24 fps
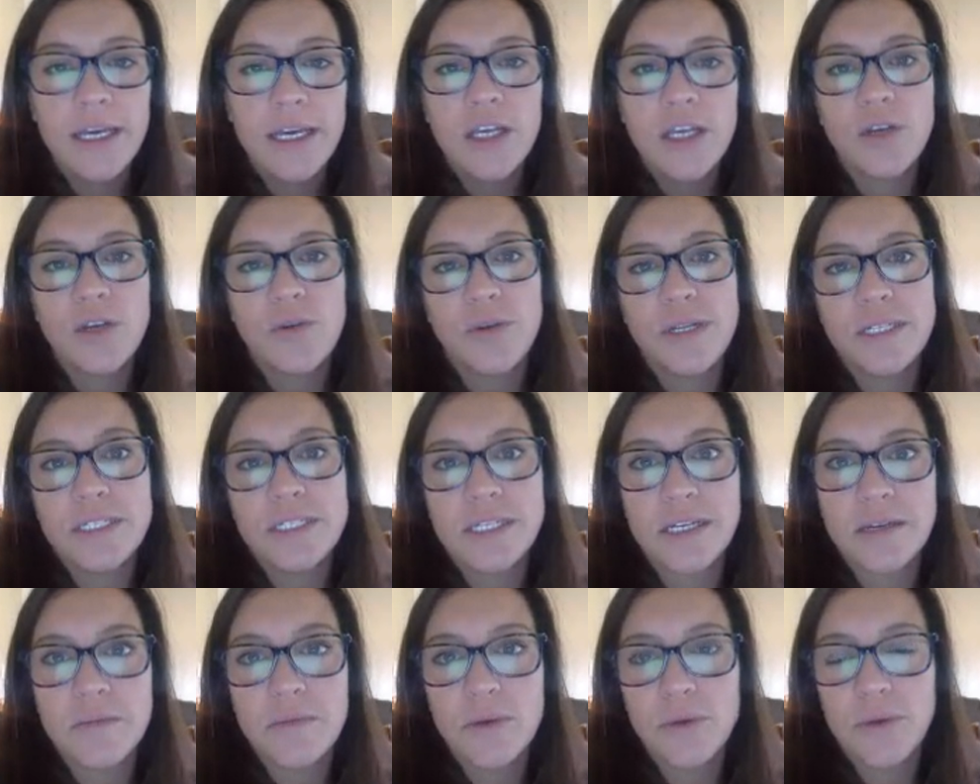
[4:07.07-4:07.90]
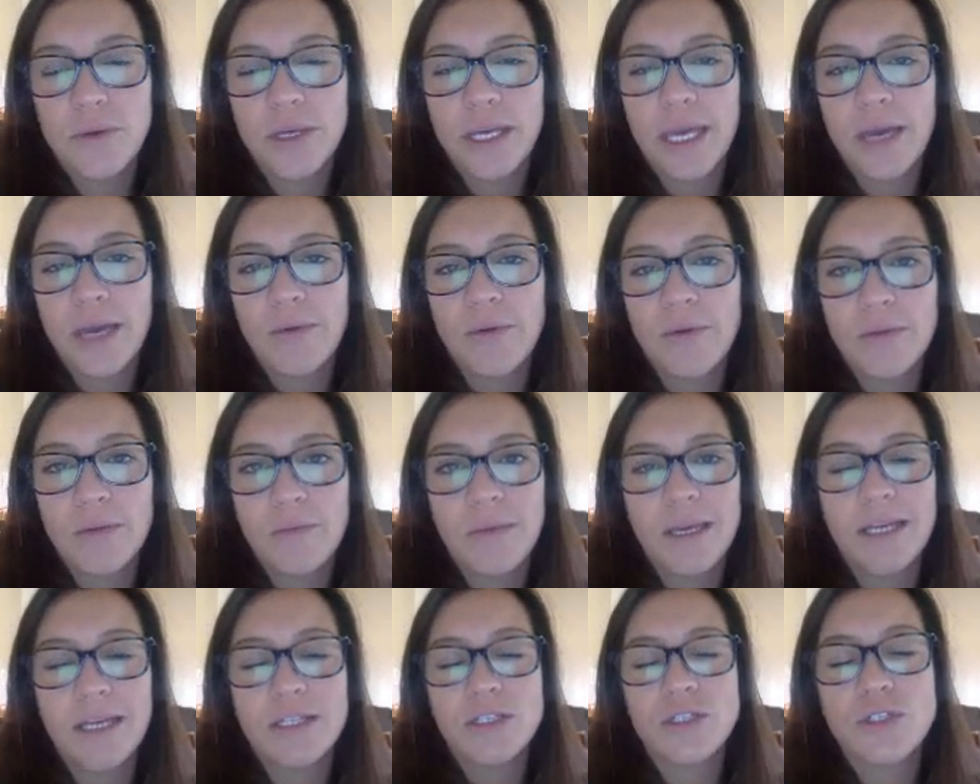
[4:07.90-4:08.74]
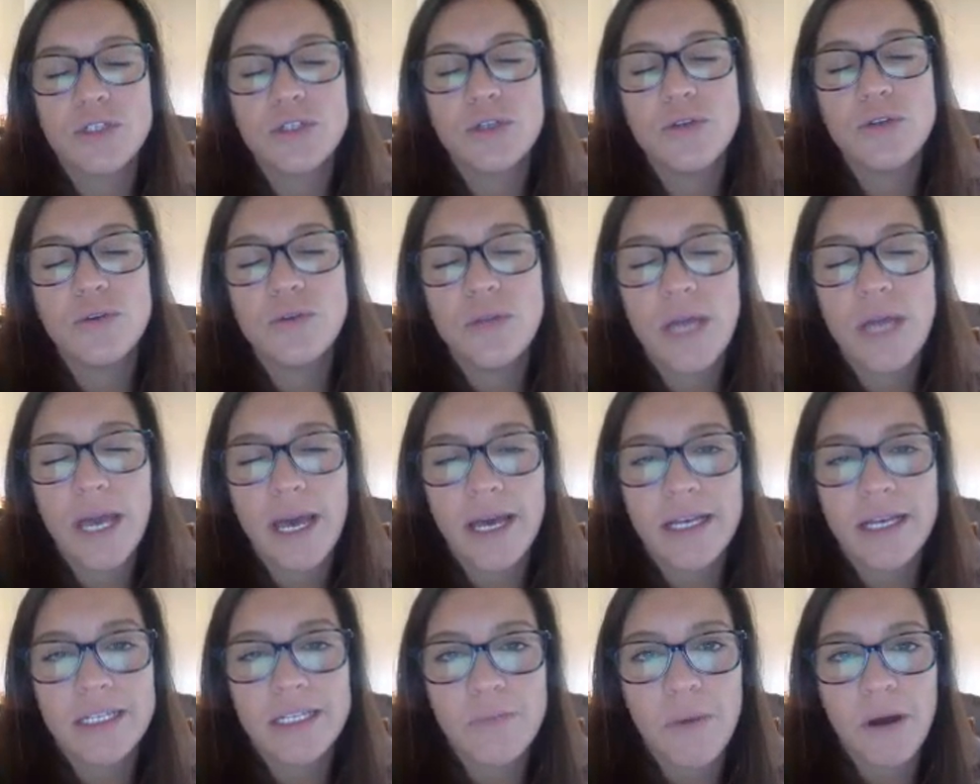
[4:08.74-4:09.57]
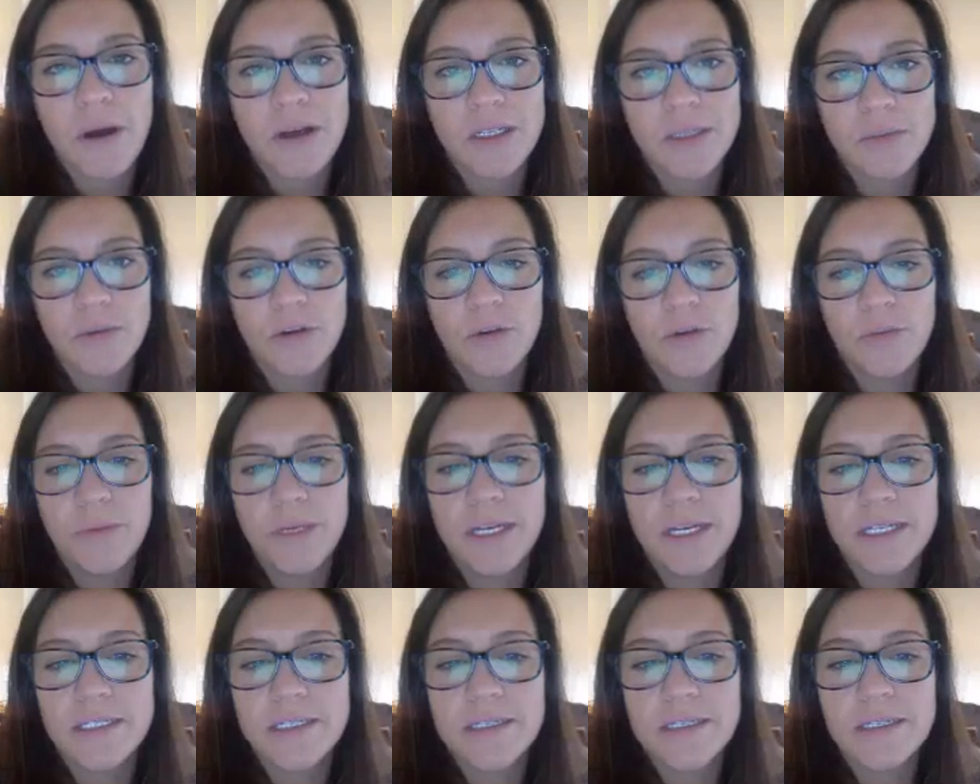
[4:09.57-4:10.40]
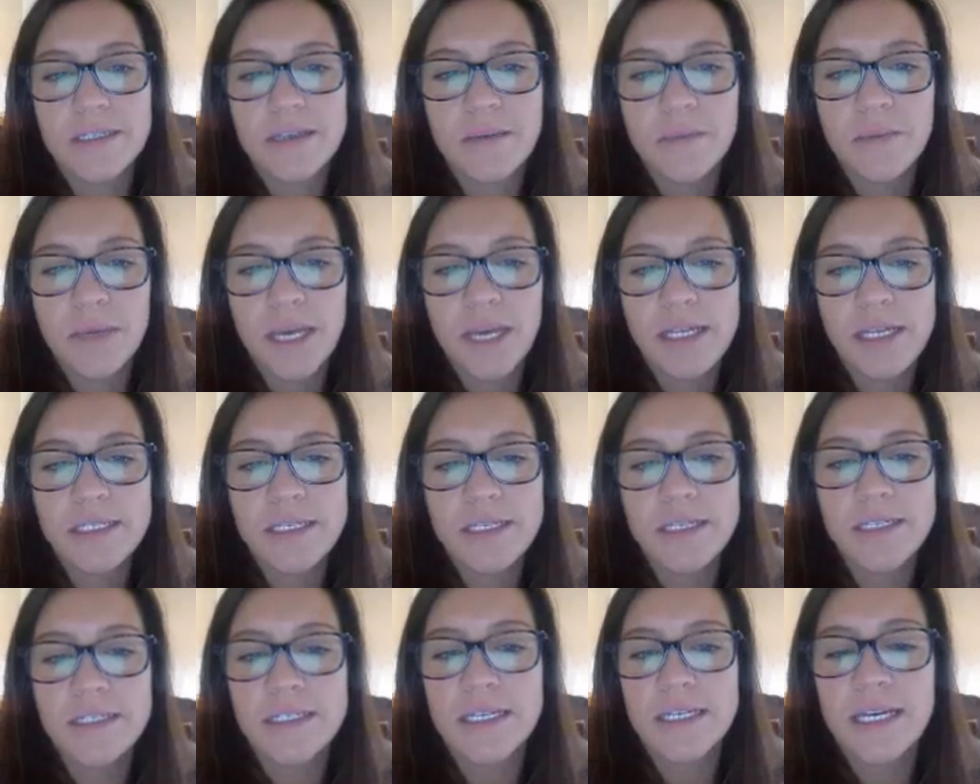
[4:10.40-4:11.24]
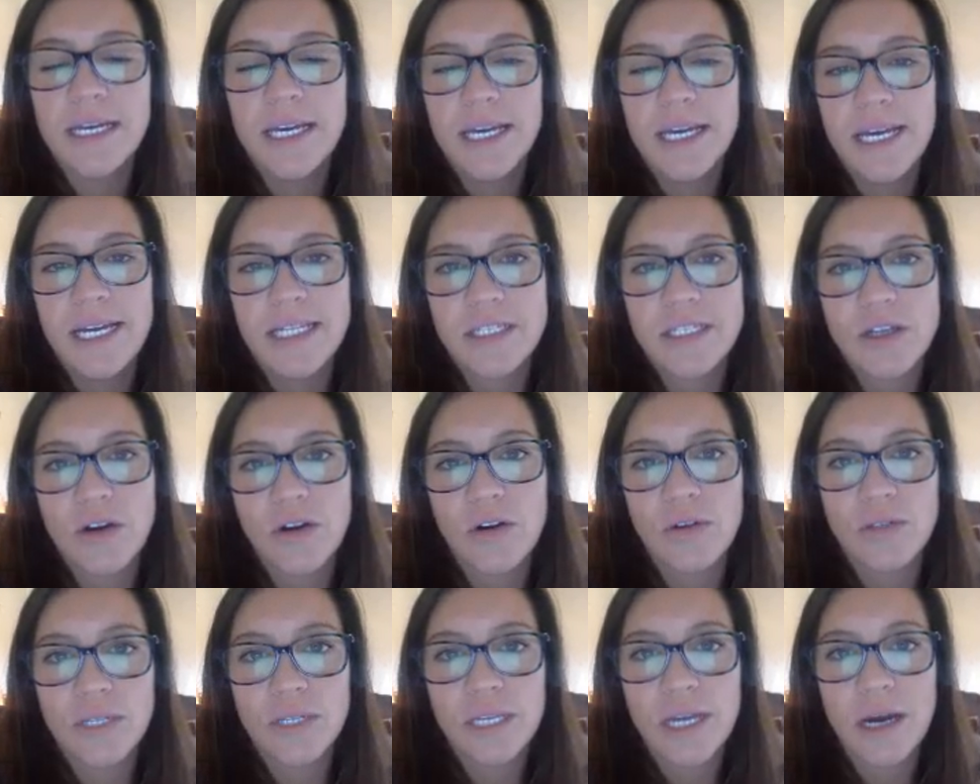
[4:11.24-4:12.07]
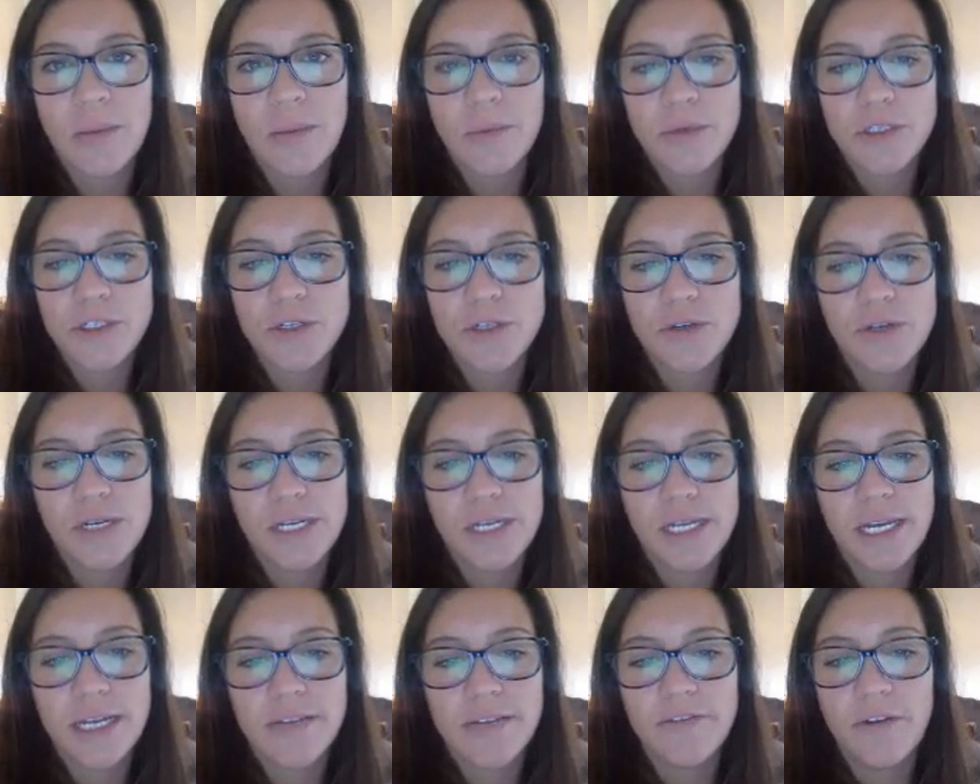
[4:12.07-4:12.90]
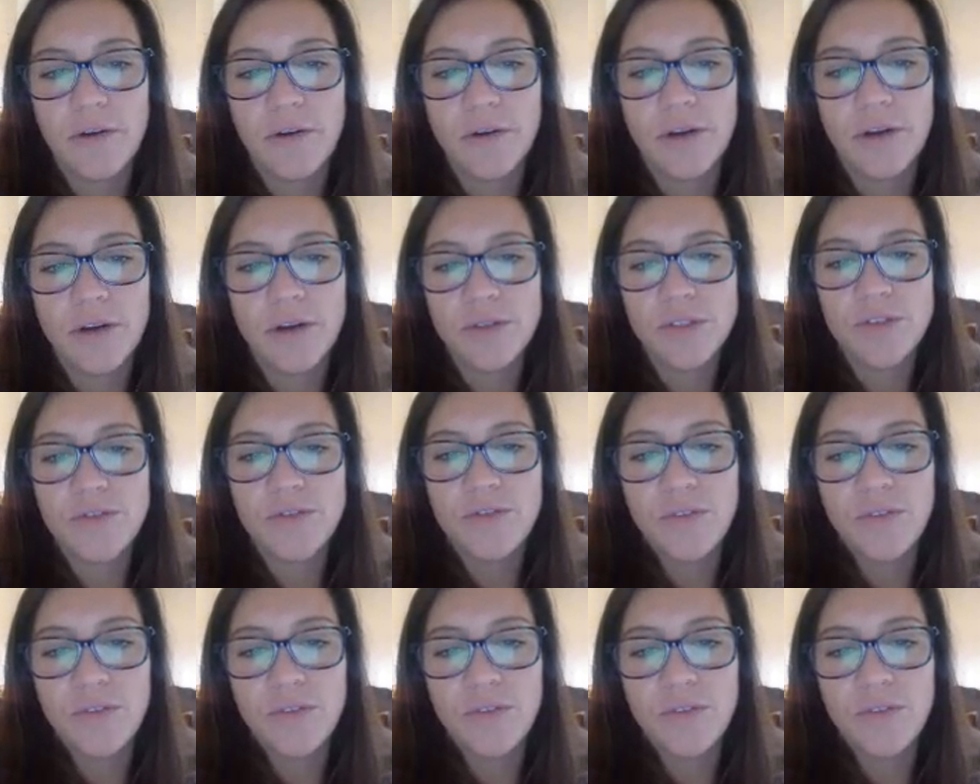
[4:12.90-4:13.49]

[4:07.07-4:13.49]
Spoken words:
you need to communicate with me as soon as possible, because in some cases, it's our only opportunity to get photos.